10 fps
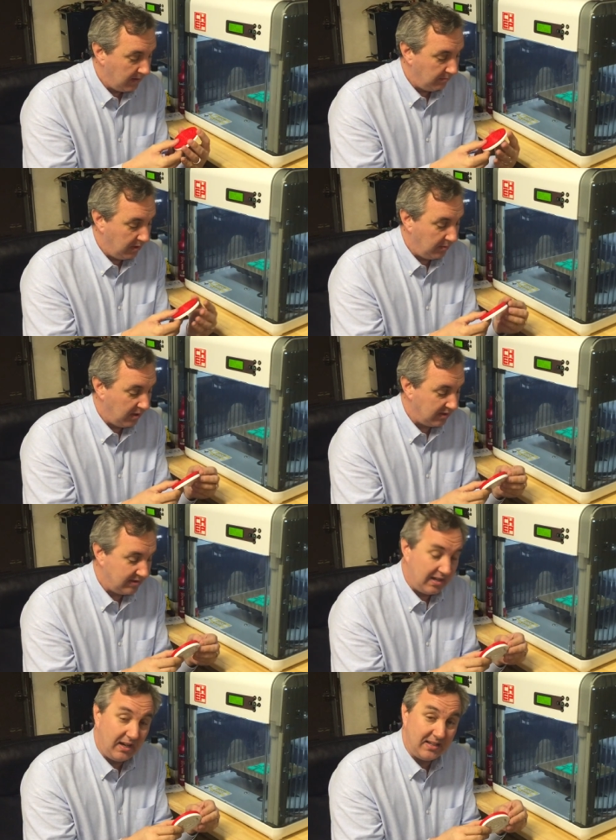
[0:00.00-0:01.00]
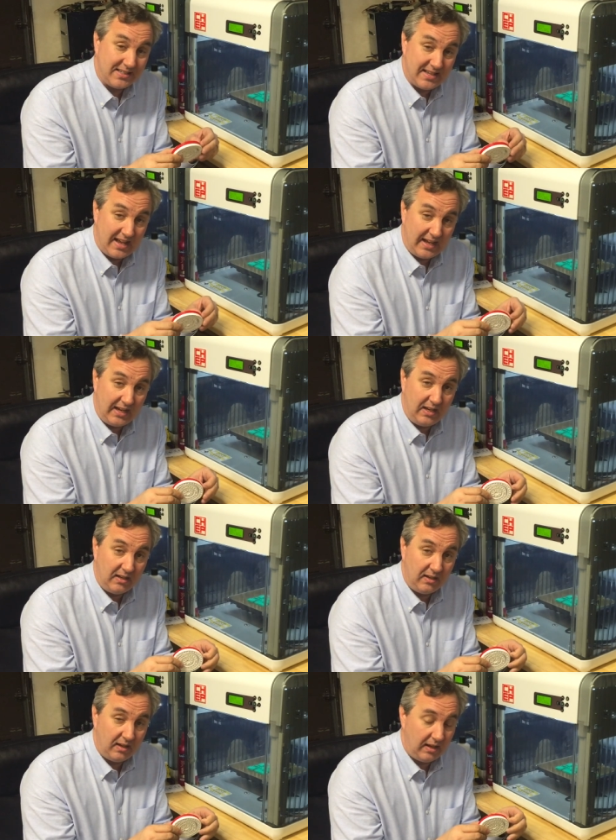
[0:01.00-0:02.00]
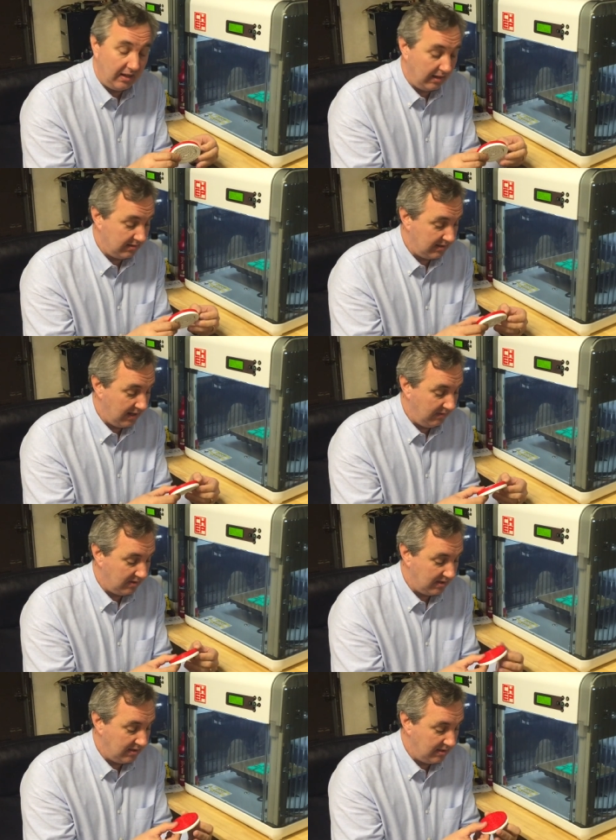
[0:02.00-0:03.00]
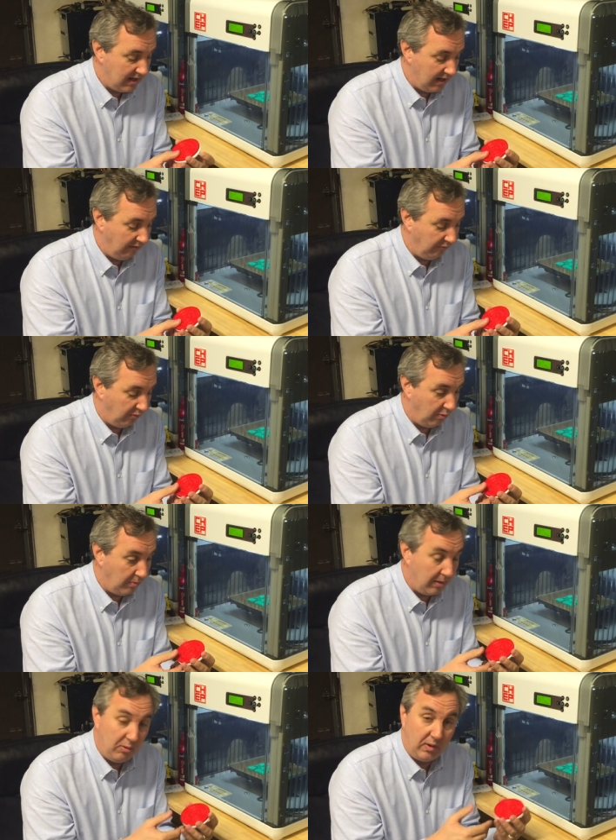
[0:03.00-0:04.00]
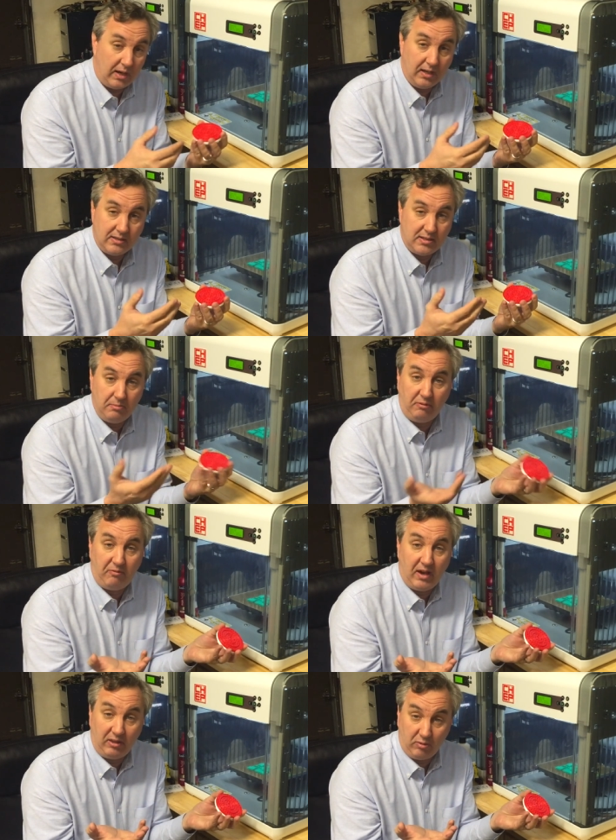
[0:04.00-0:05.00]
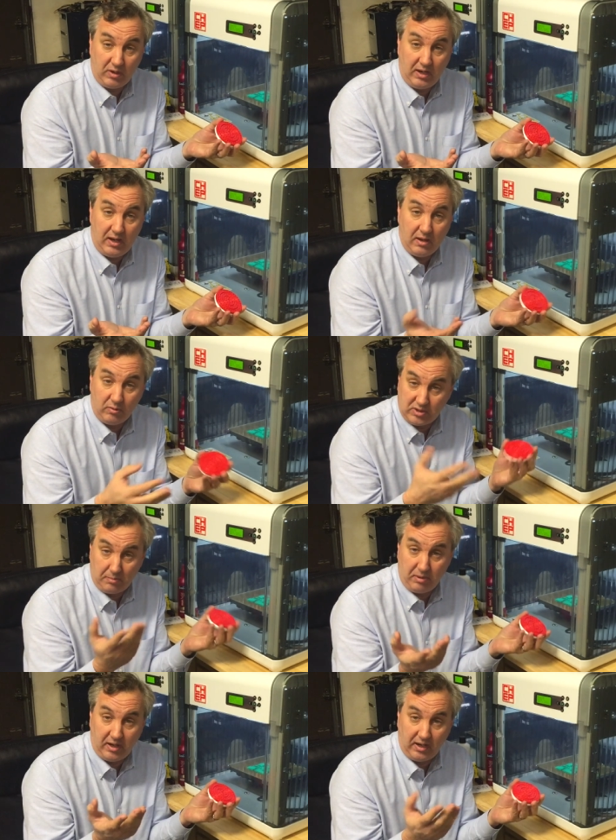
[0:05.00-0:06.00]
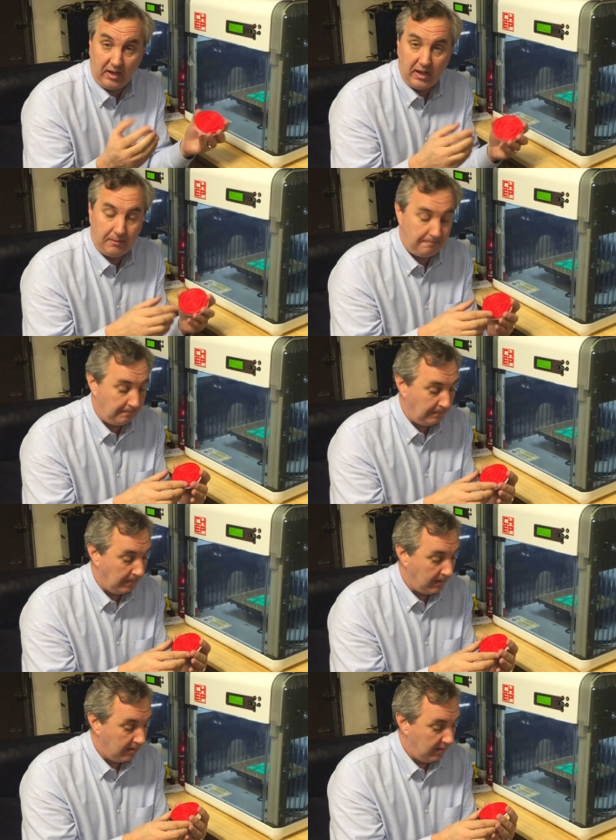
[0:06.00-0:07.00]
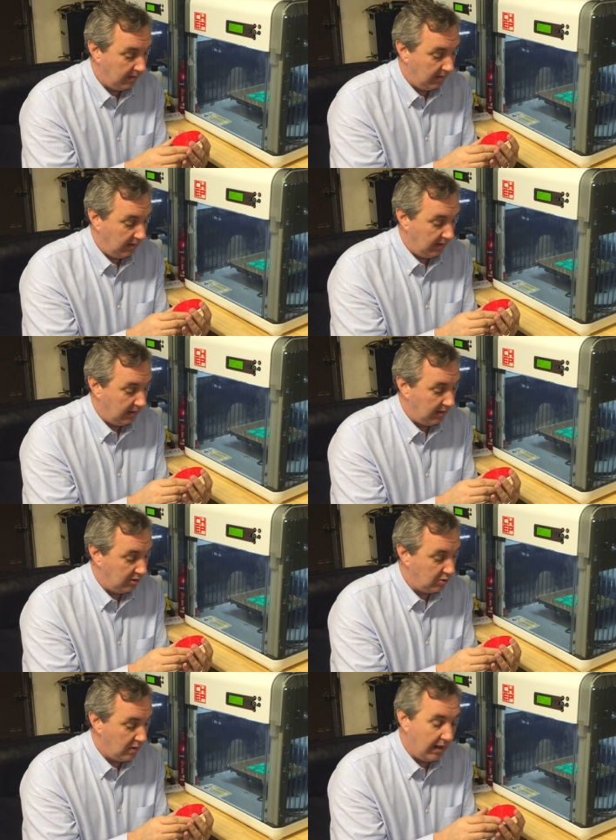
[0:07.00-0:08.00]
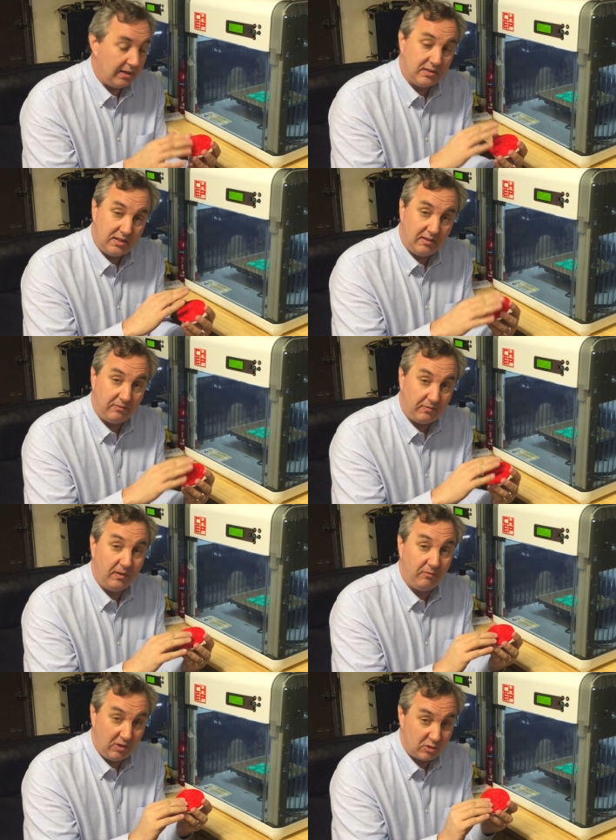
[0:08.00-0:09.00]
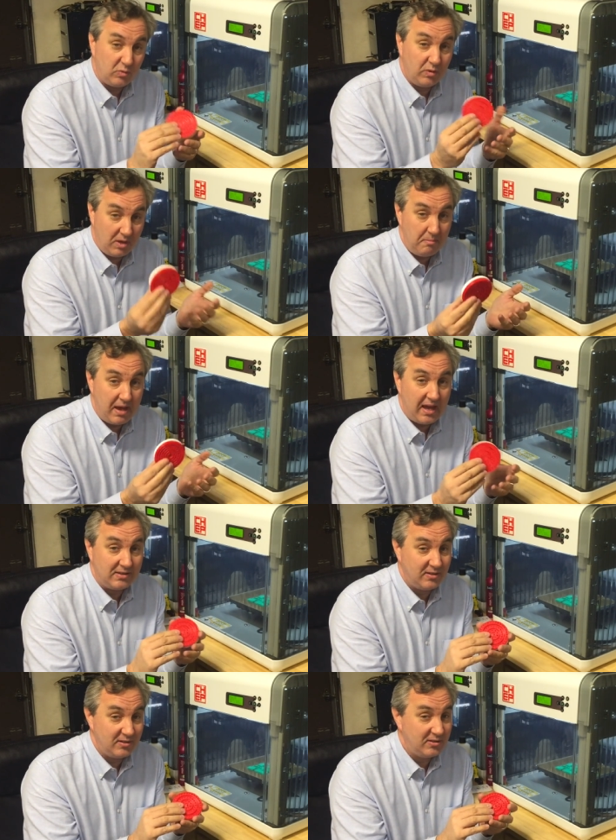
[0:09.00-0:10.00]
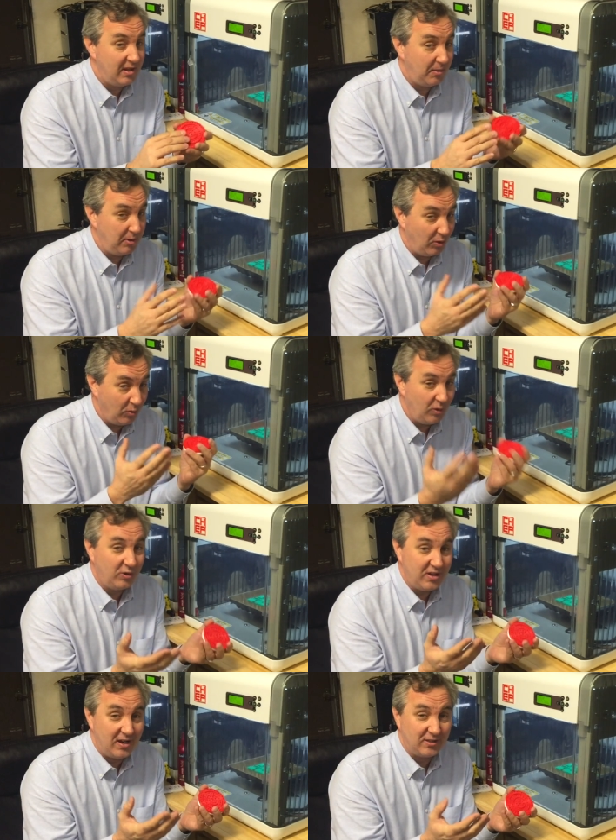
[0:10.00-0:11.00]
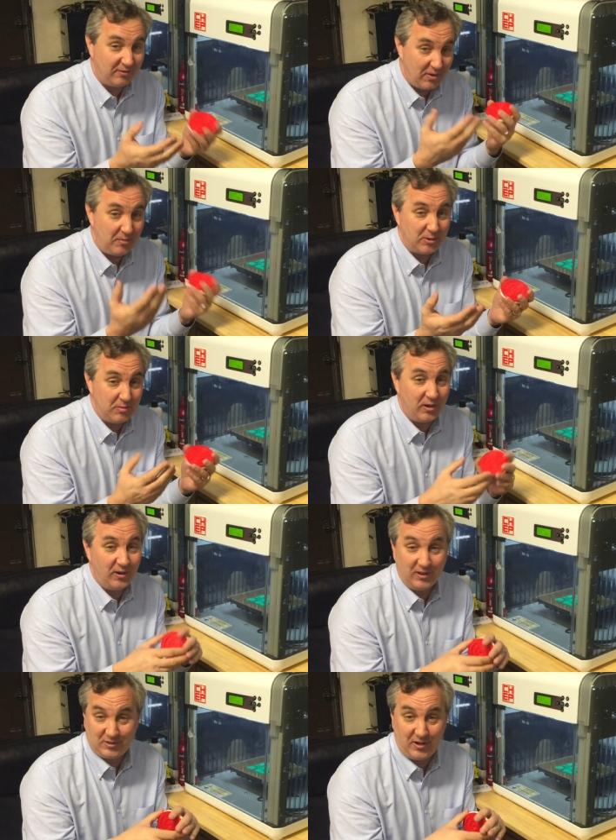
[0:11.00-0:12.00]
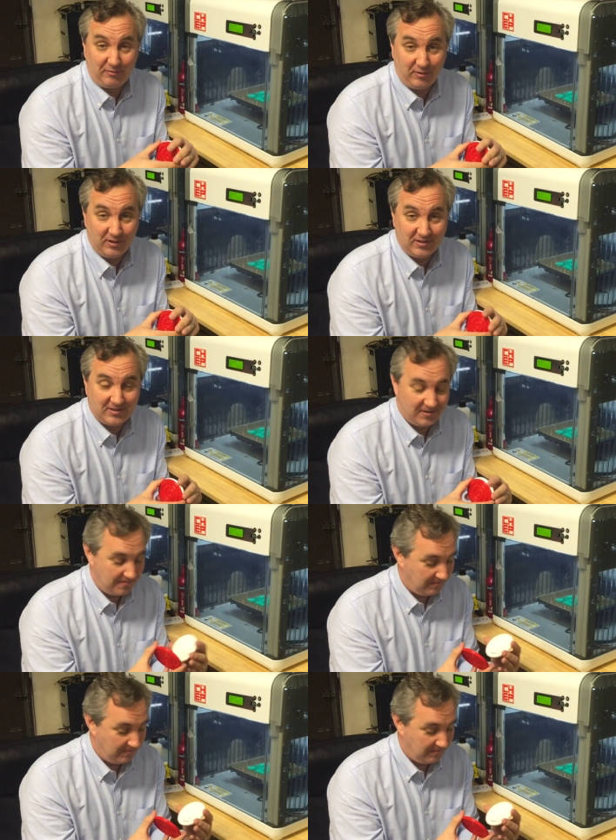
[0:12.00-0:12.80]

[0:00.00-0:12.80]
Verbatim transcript: but I'm going to set it aside and save this design for maybe when I get Simplify 3D, which I plan to get, and try and see if, if this one then passes. That'll be a real test of how much better that software is.